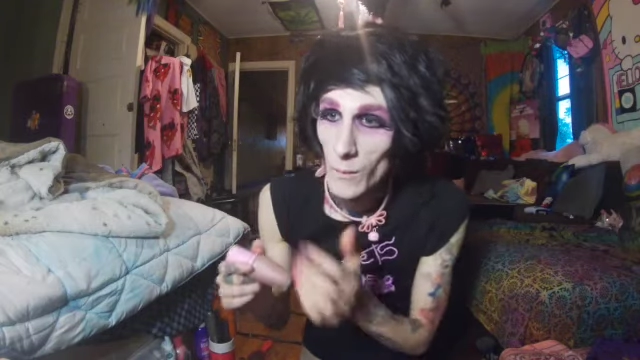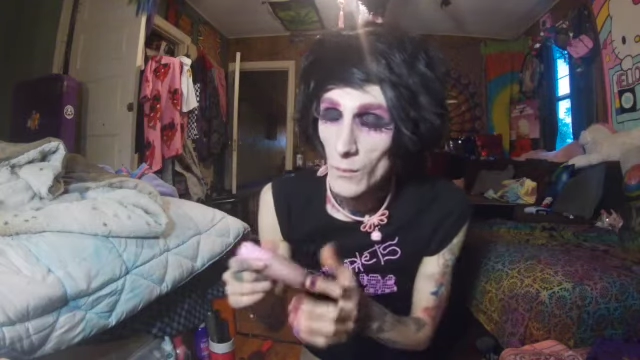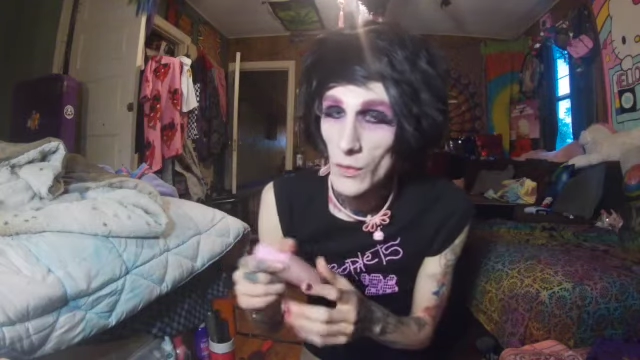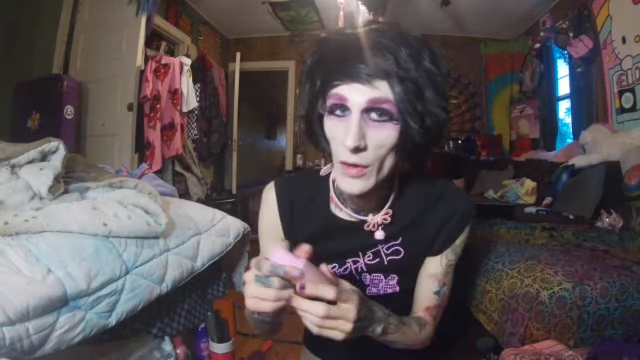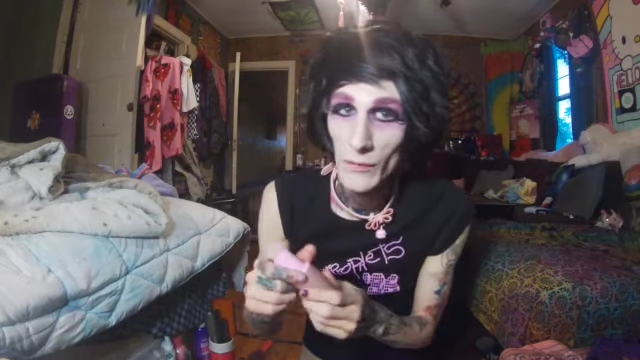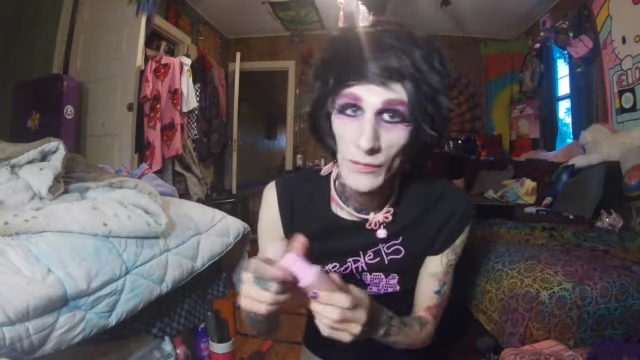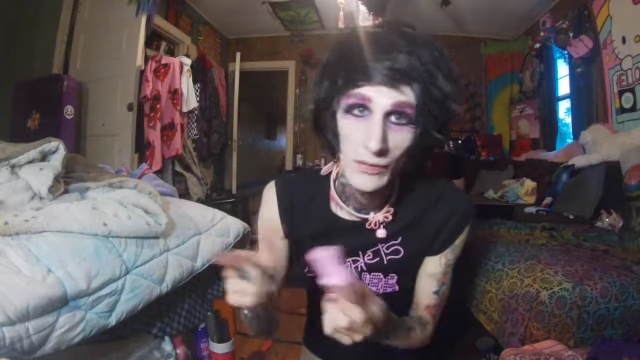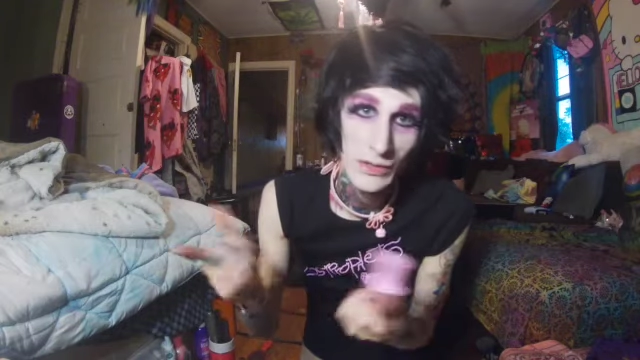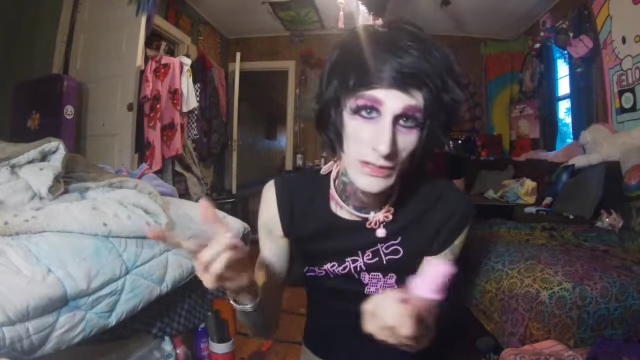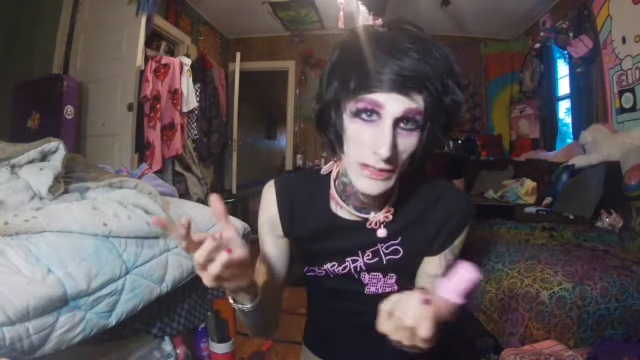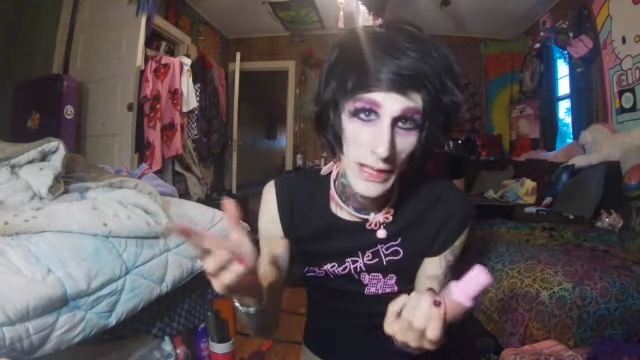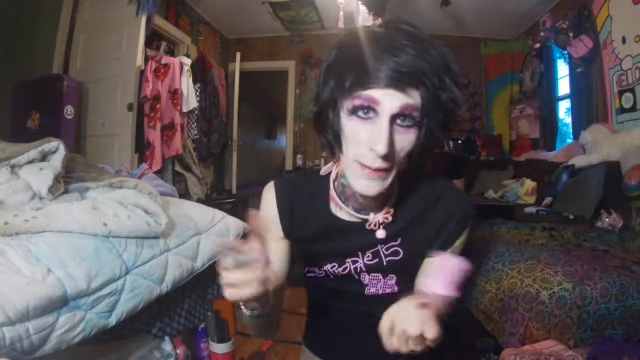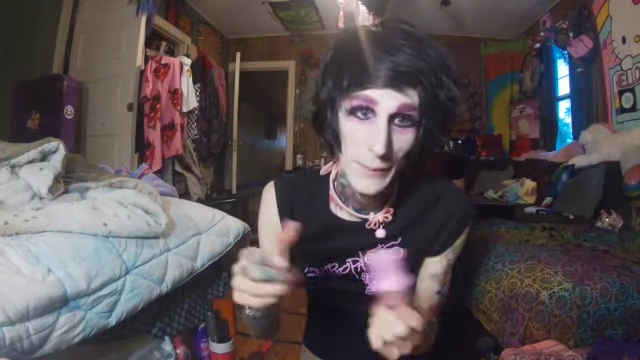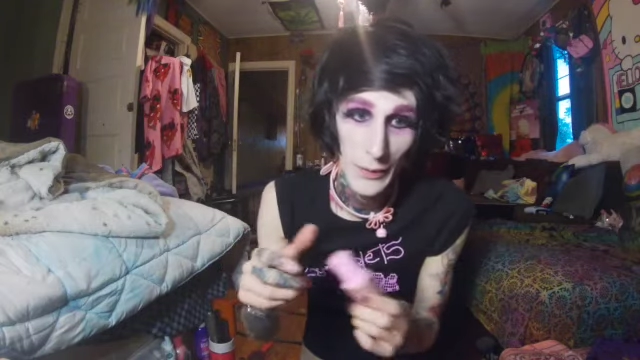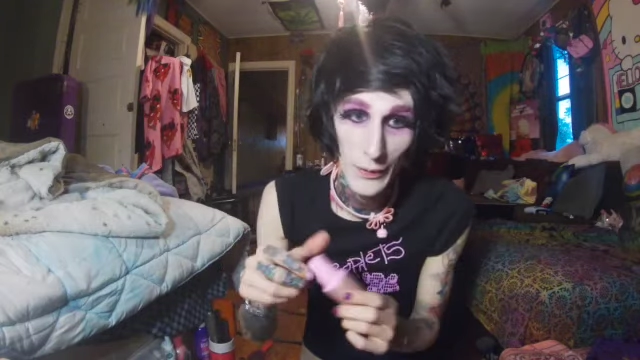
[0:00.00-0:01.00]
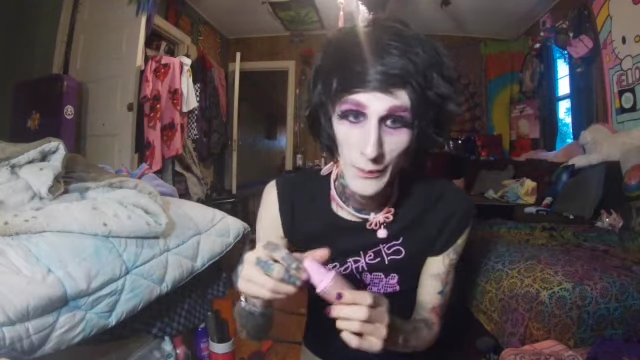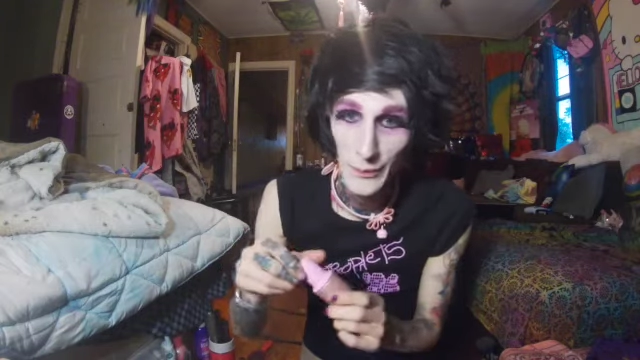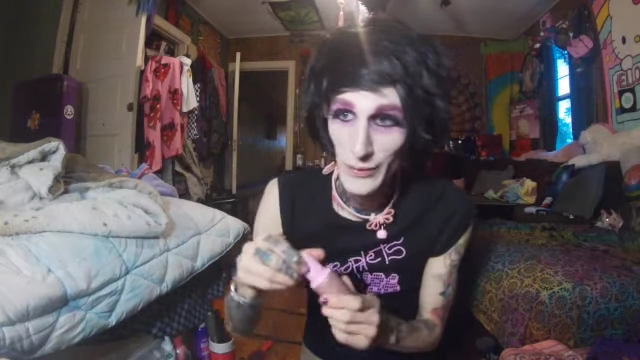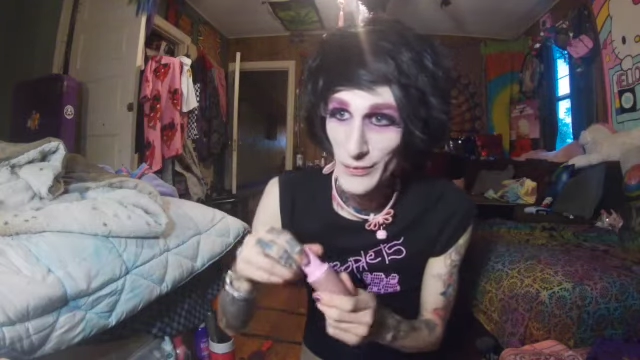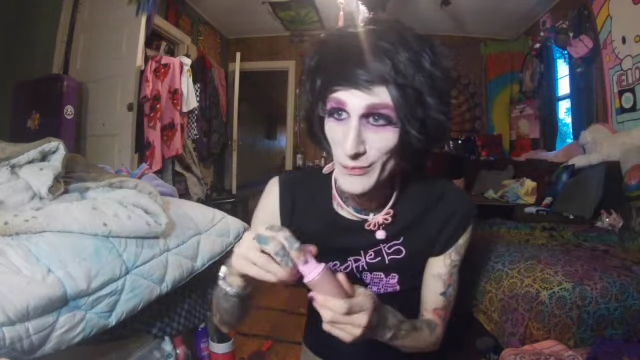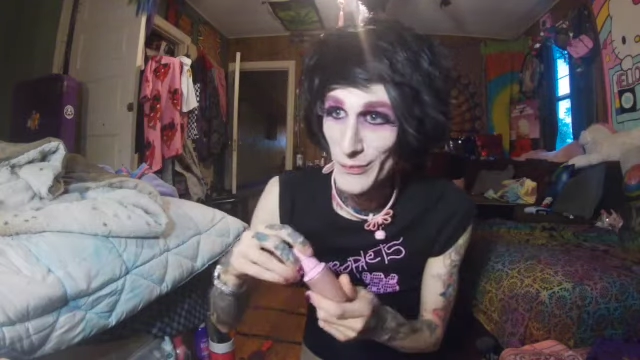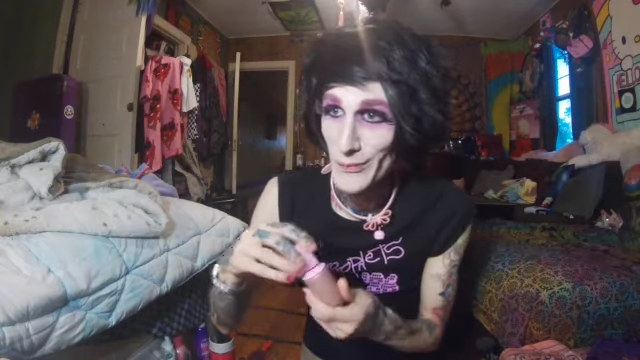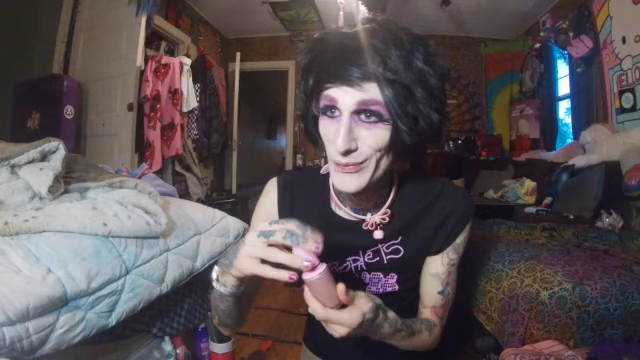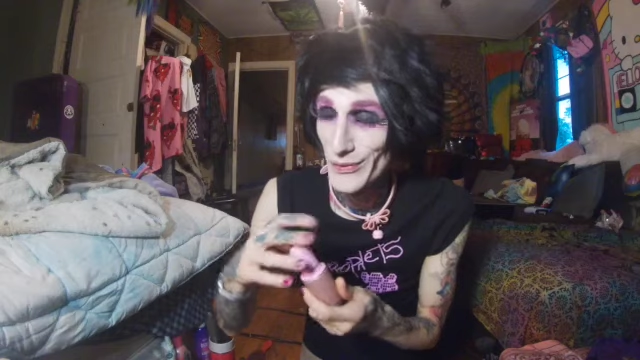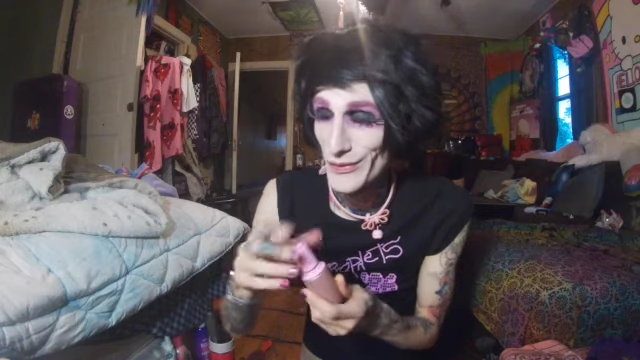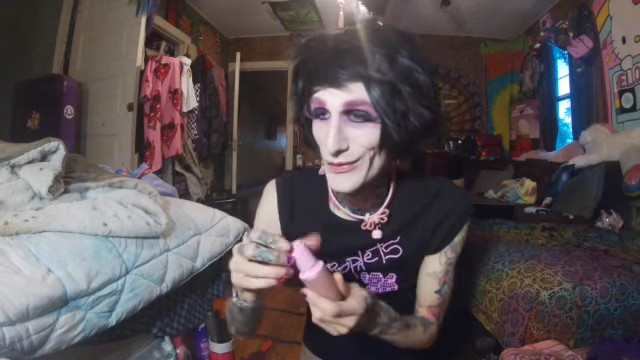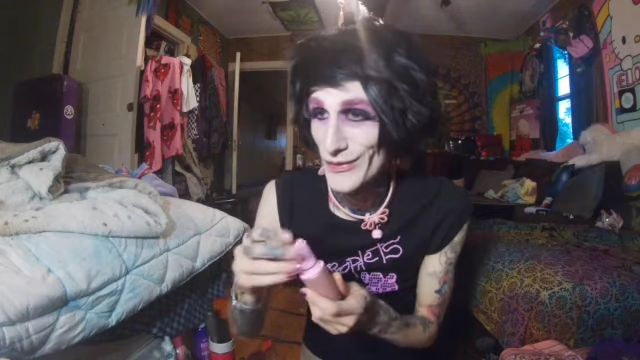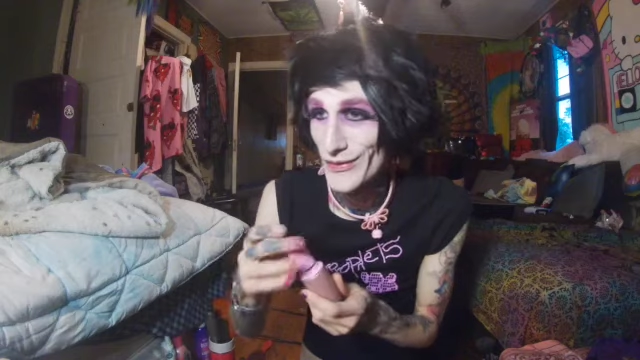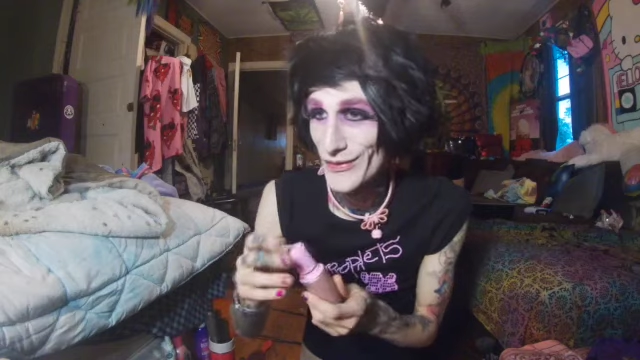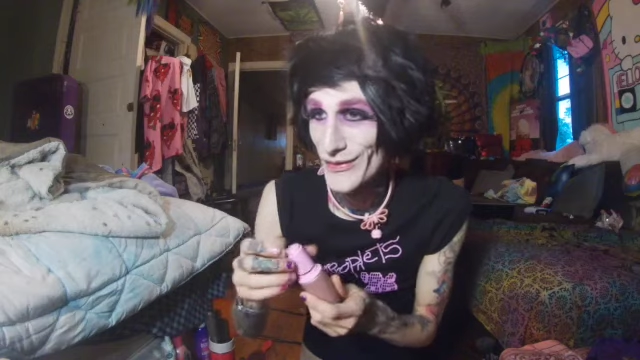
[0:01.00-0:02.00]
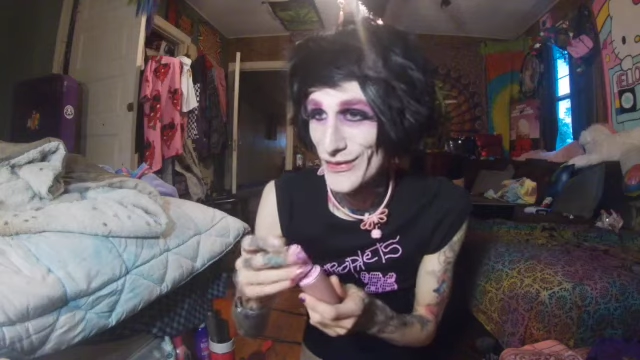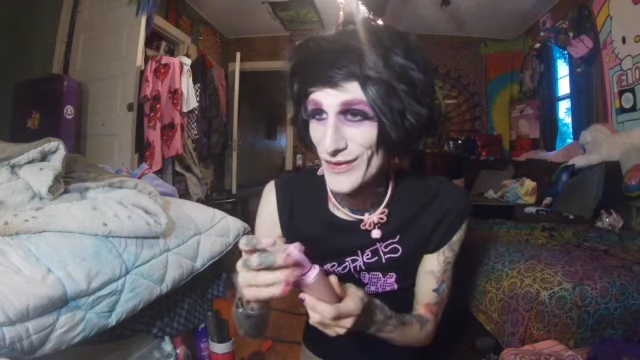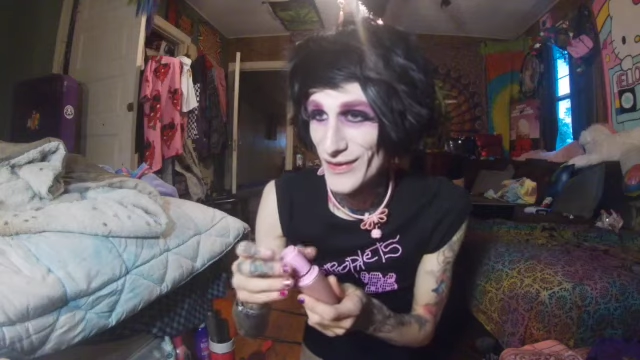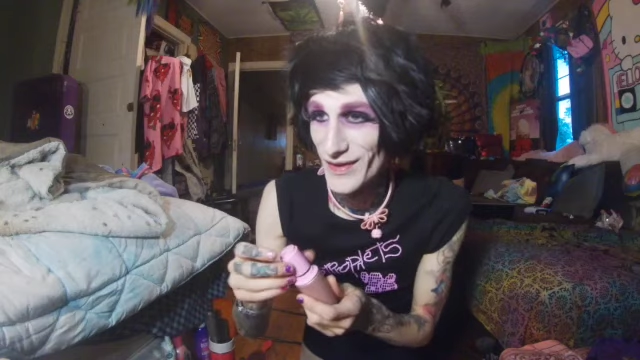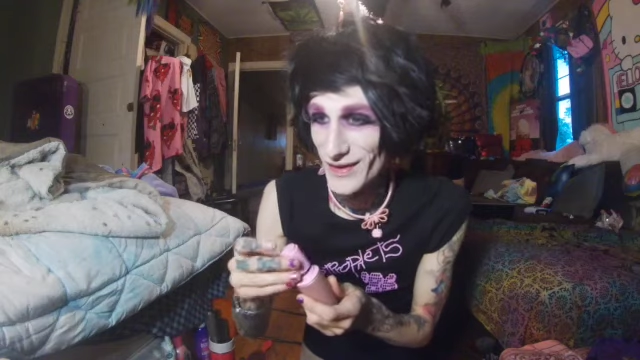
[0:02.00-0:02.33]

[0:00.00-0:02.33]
Not really slap it on, but I'm gonna put it on.